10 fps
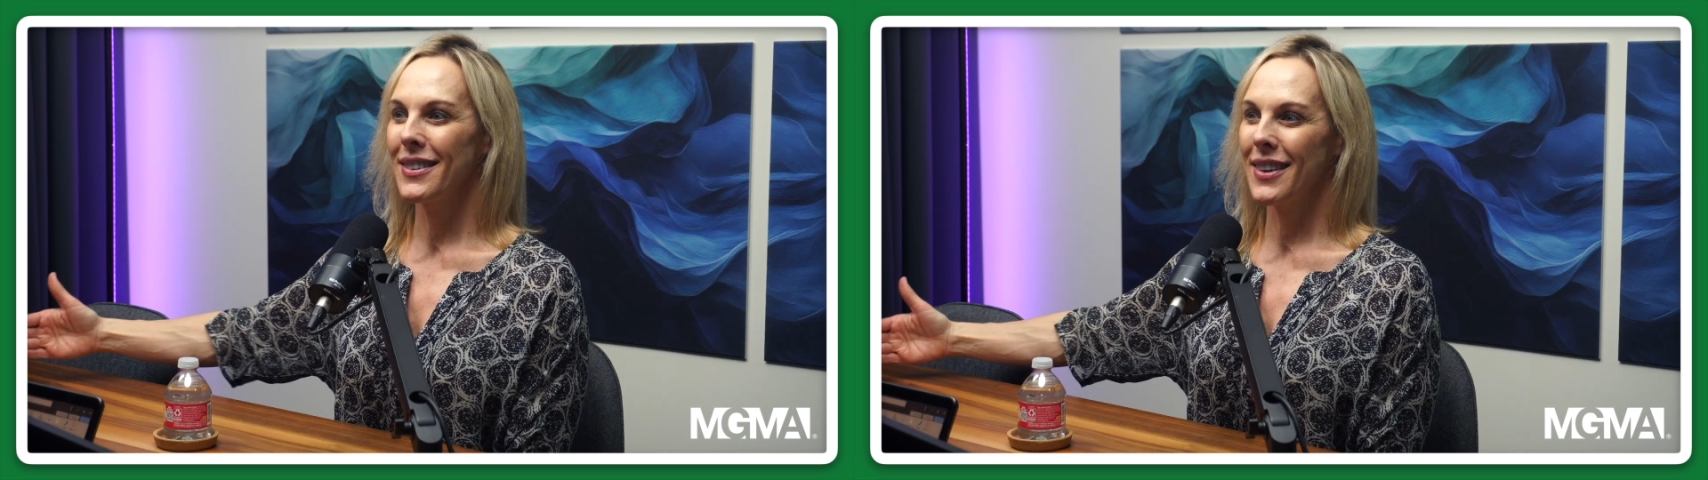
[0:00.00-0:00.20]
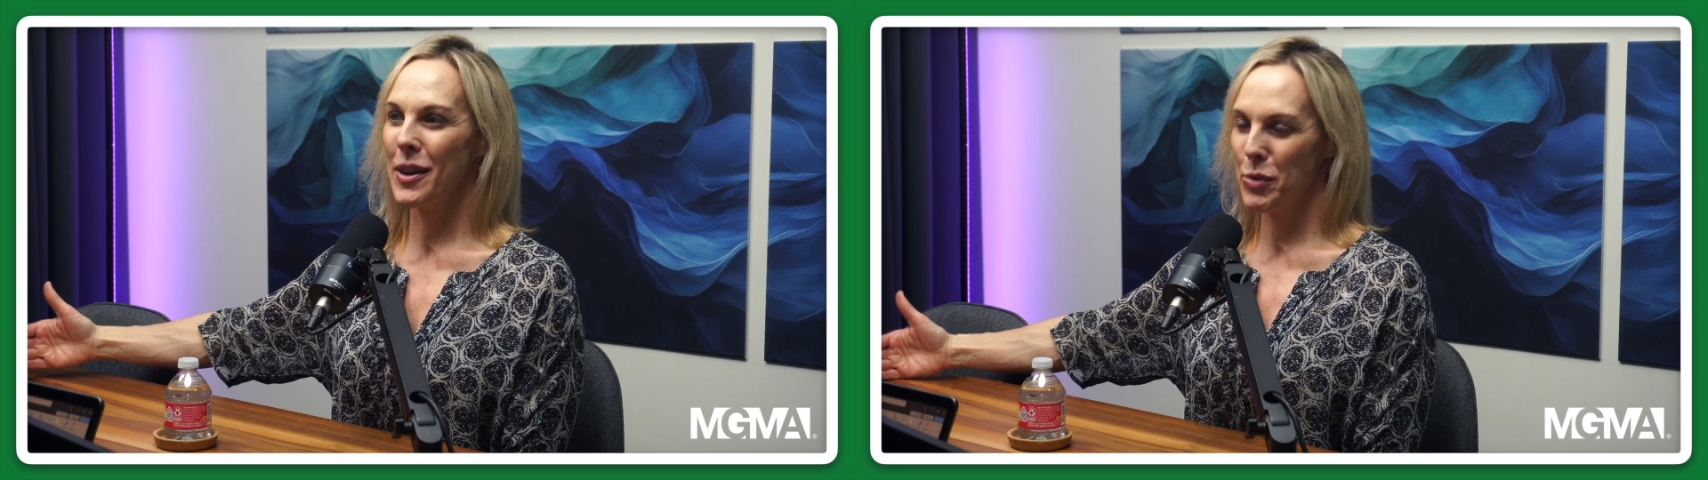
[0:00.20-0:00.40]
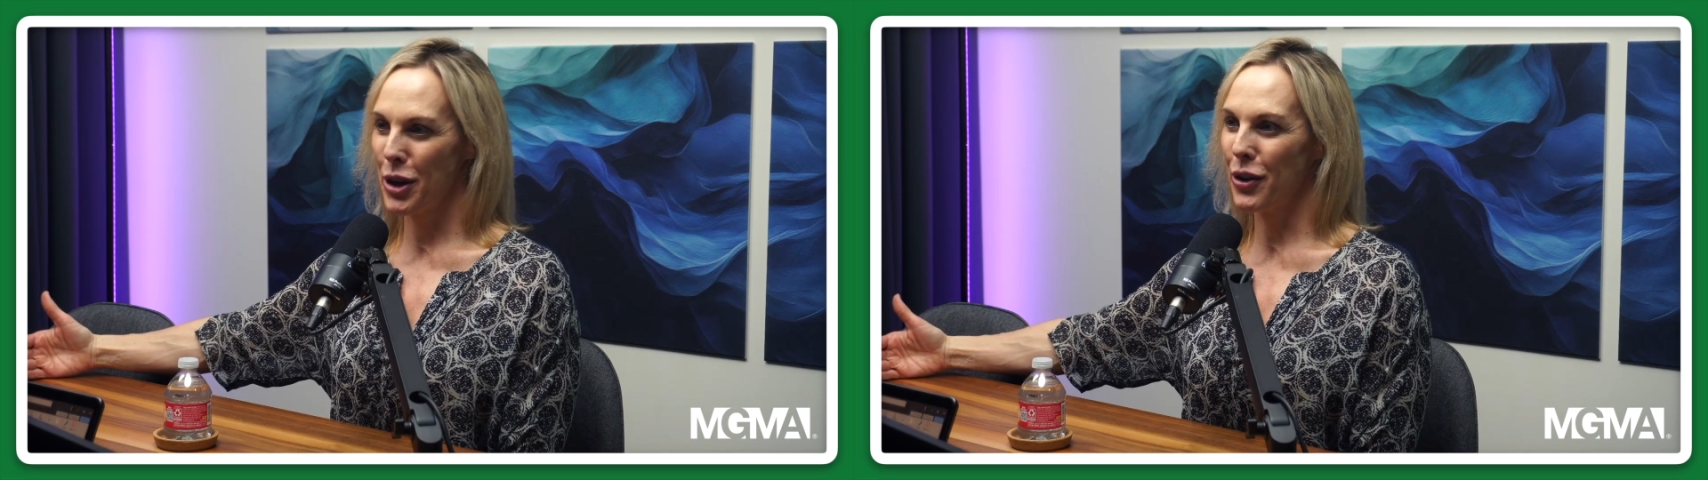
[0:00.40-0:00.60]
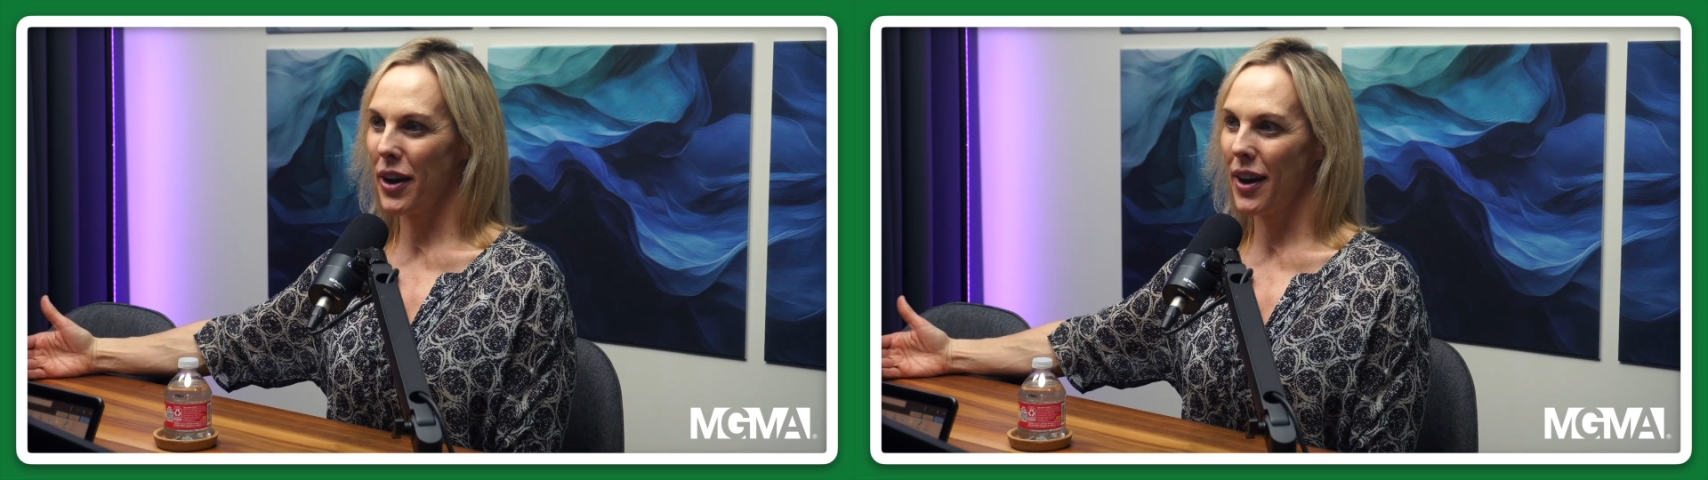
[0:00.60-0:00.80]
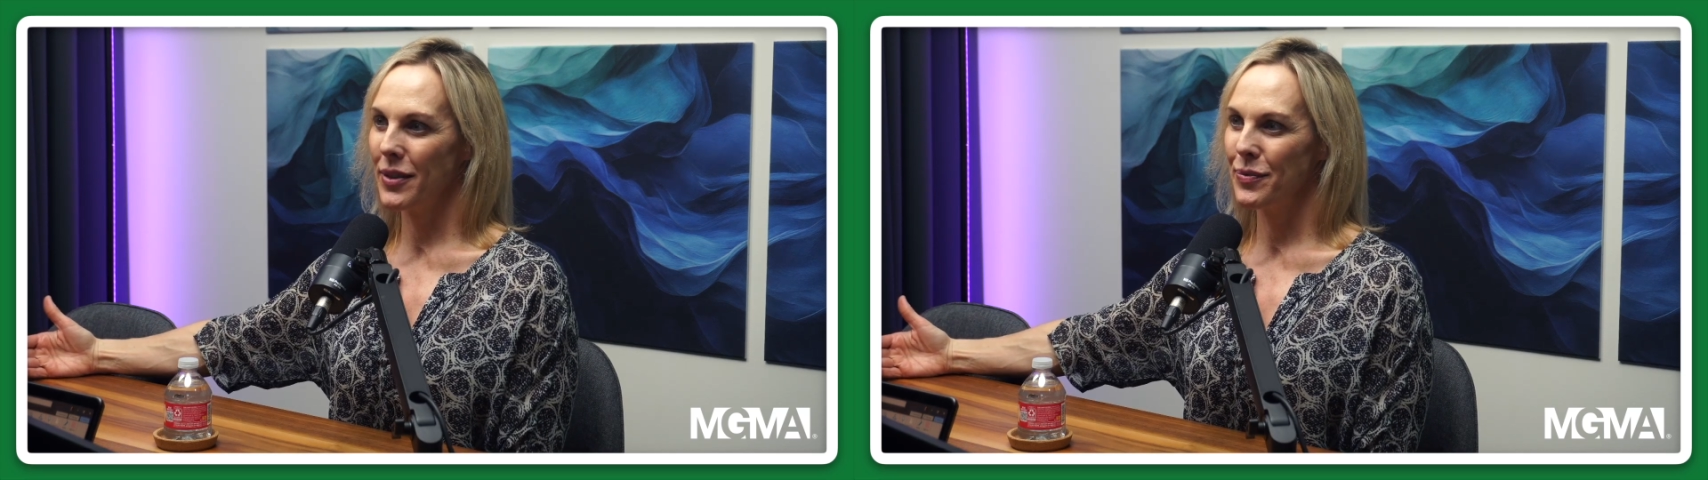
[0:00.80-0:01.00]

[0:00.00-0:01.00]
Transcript: and be okay.